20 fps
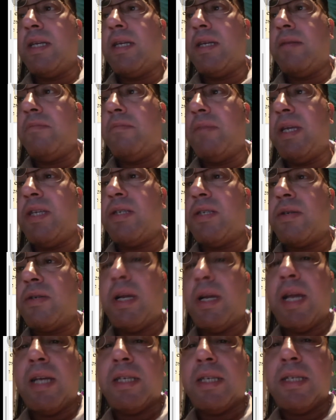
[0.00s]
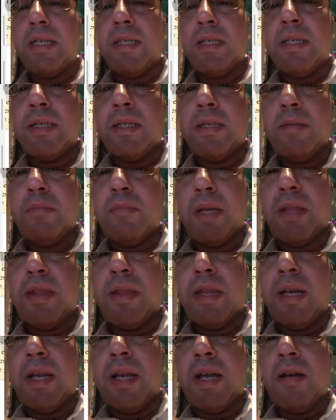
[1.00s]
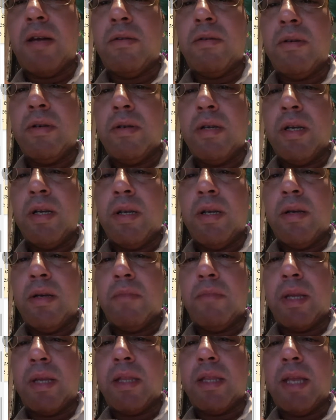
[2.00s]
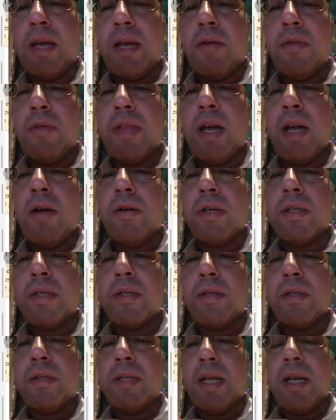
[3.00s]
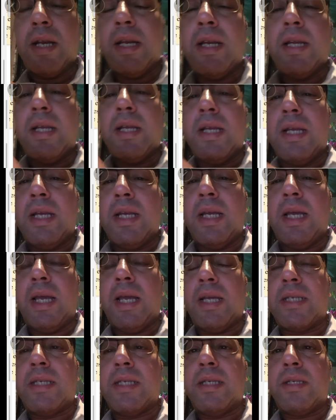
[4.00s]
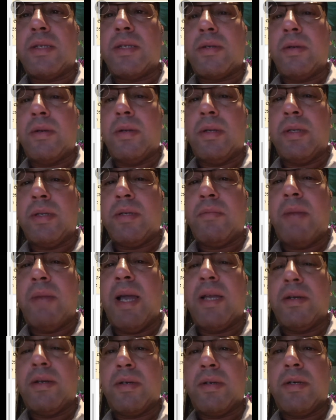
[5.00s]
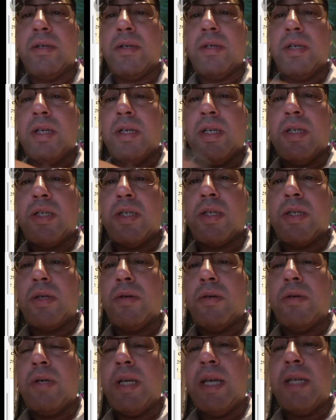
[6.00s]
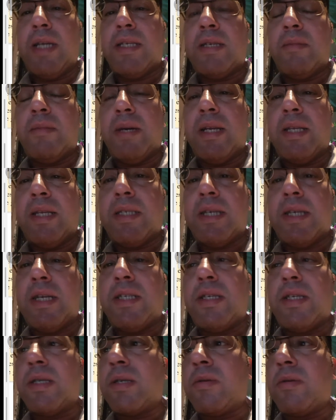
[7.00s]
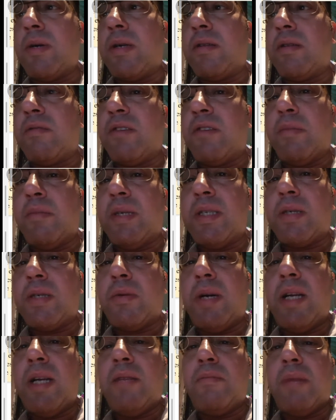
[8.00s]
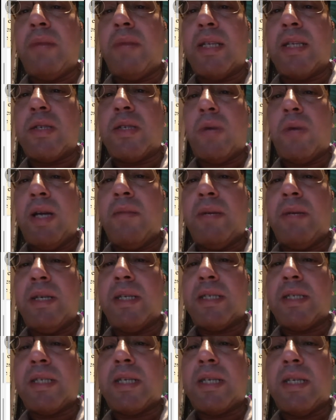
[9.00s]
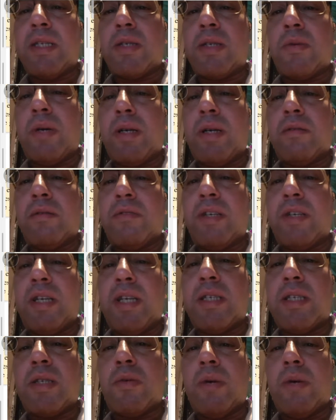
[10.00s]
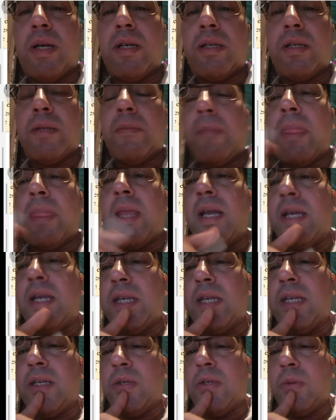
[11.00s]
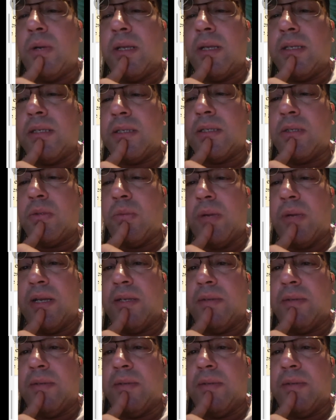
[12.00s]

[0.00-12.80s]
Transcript: major axis, but now the horizontal axis called minor. So x minus h squared over b squared plus y minus k squared over a squared equals 1.